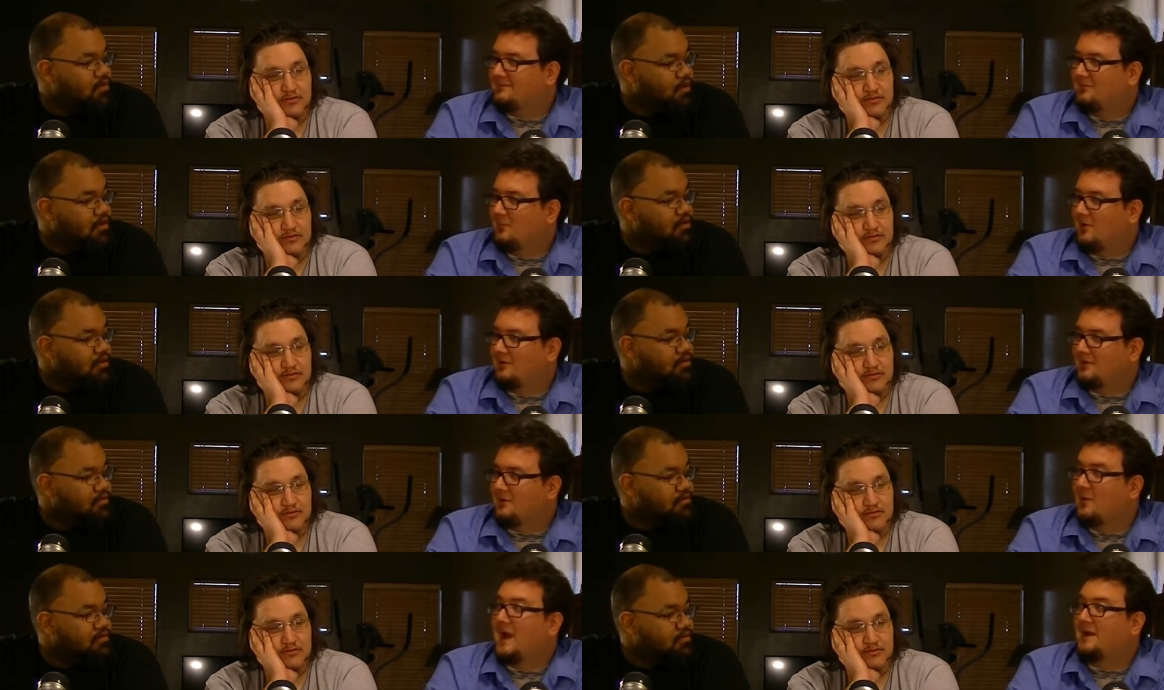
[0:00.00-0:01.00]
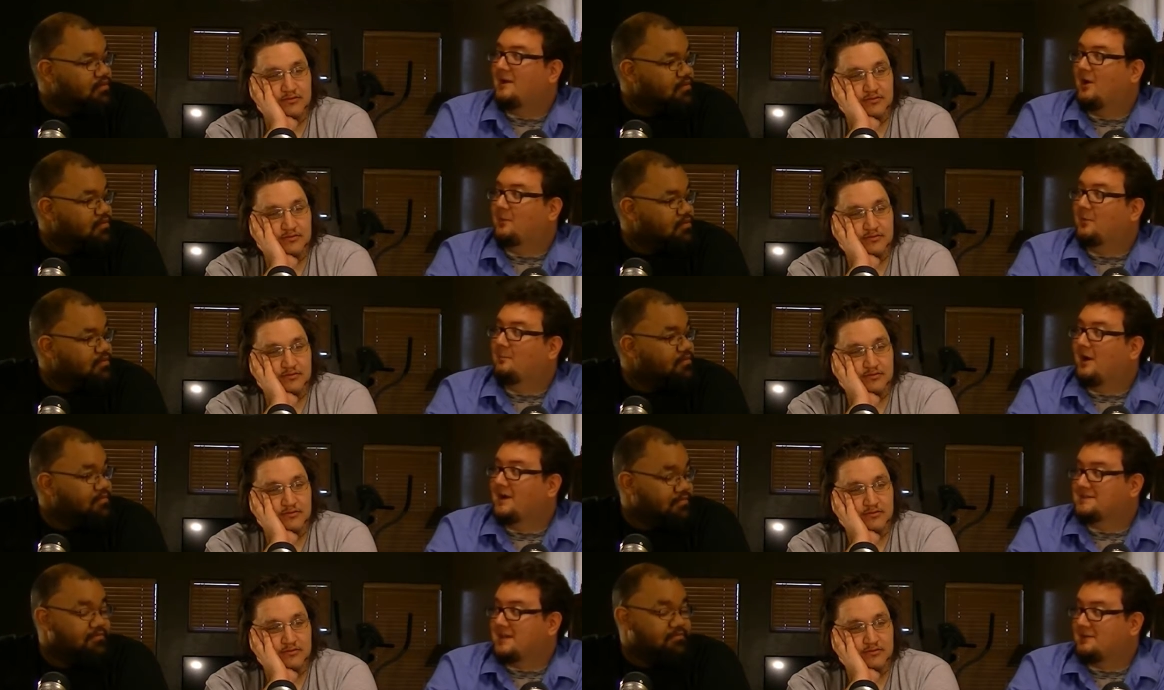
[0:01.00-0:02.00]
Speaker 1: Waldo, and other
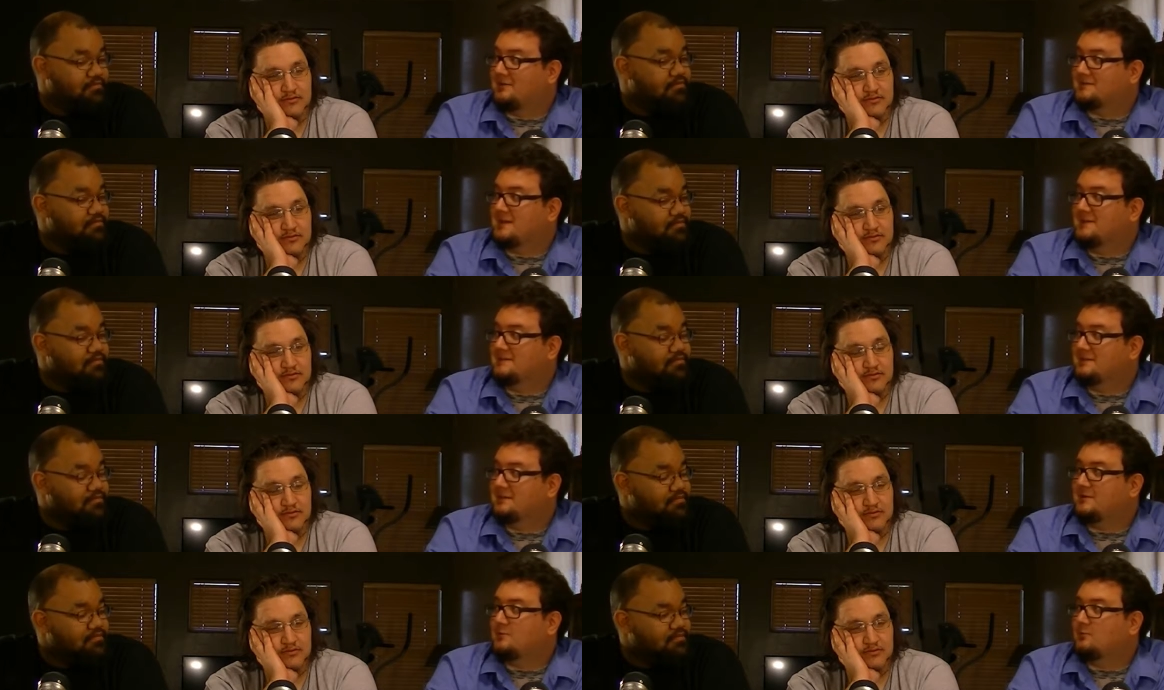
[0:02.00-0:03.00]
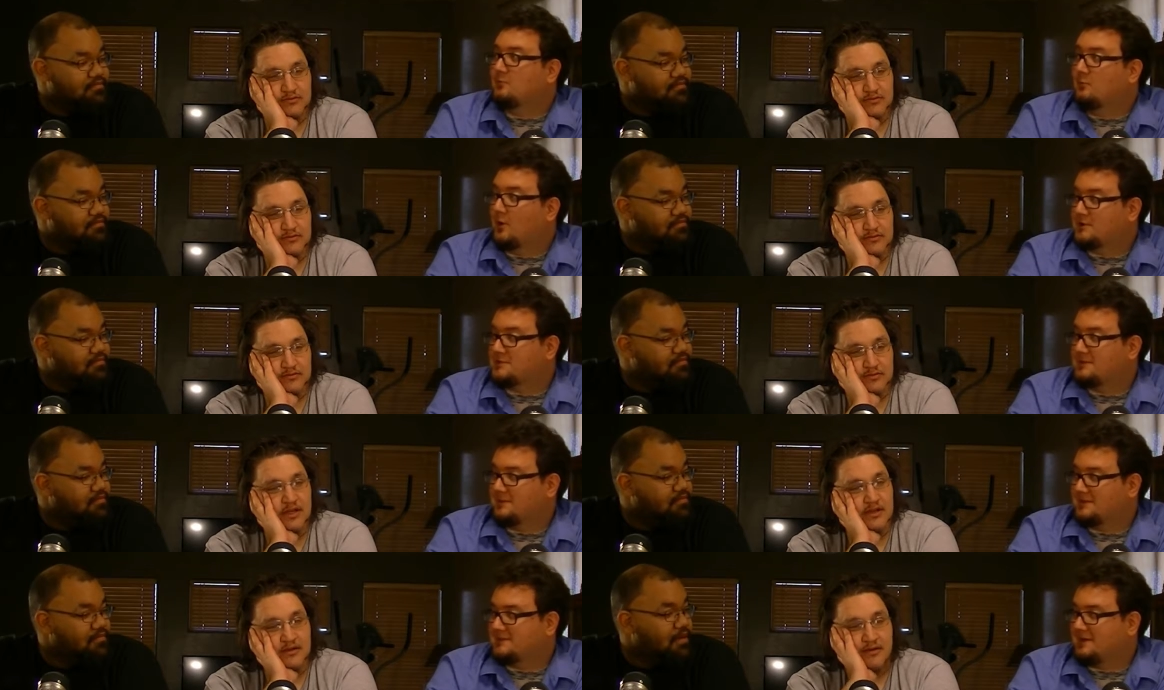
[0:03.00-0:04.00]
bystanders instantly
Speaker 2: rushed at
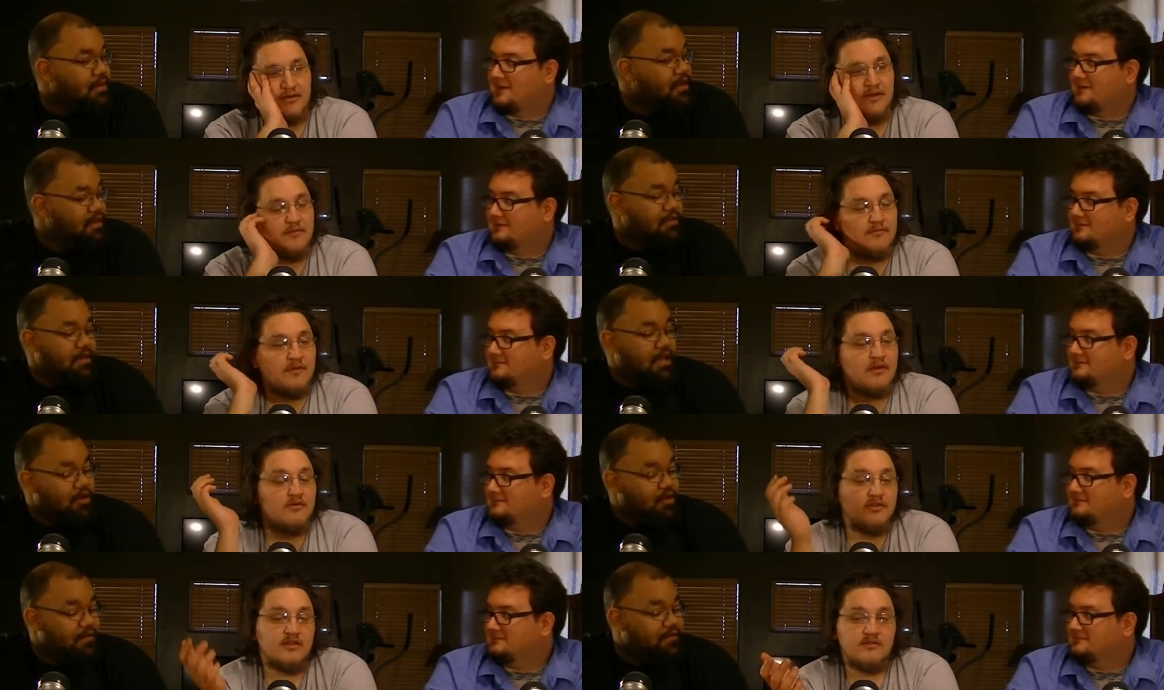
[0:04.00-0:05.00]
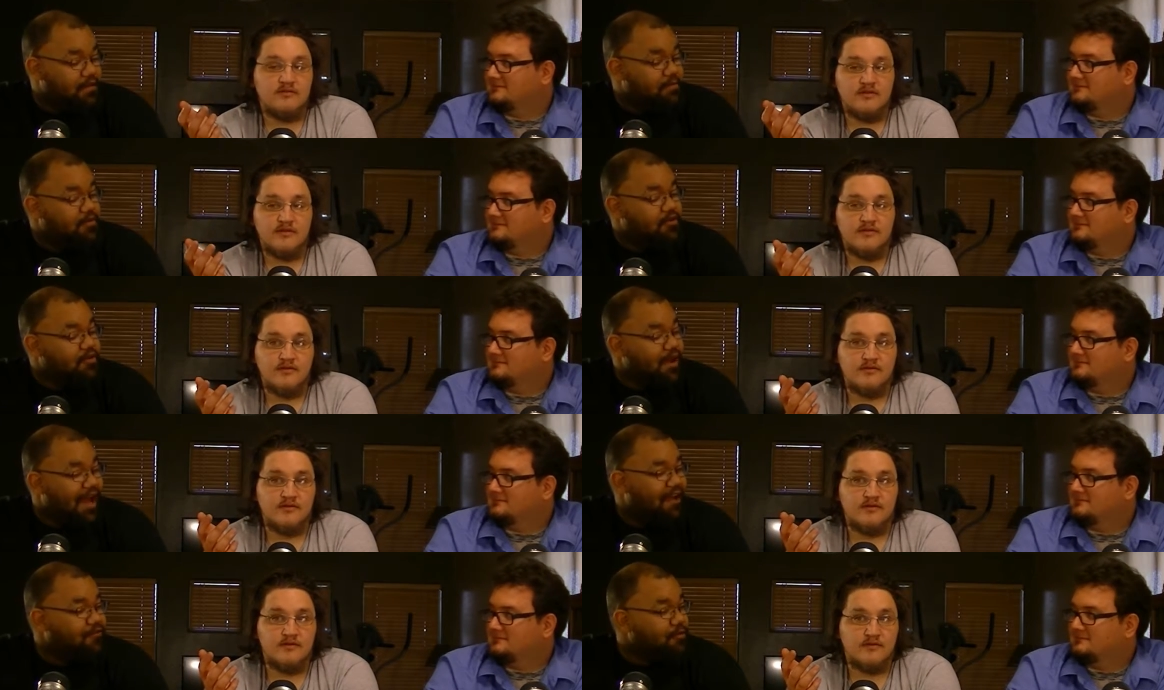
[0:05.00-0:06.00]
this guy. He only flipped her though
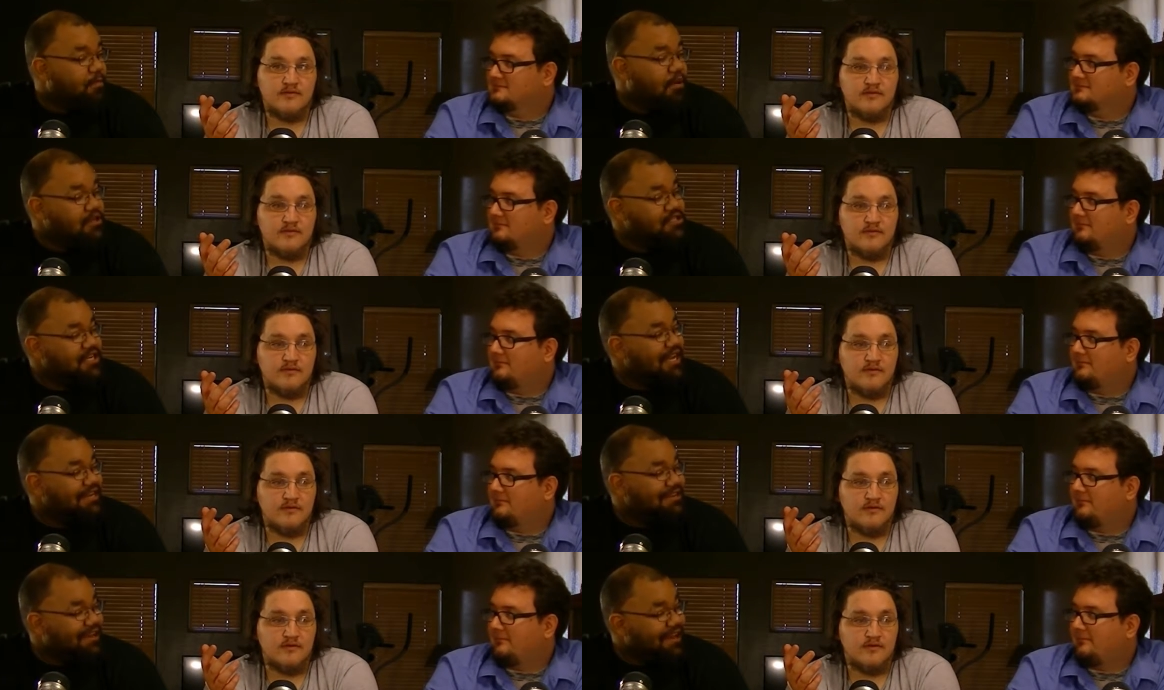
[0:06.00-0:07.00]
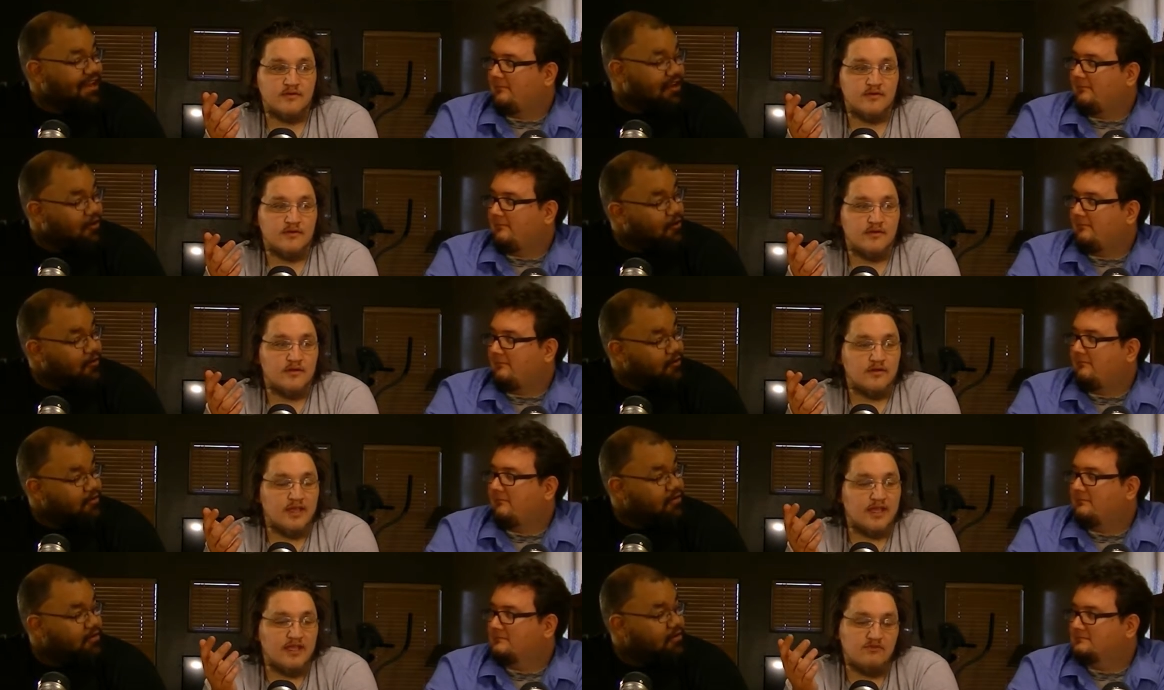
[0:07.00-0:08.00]
after punching and kicking her. Yeah, he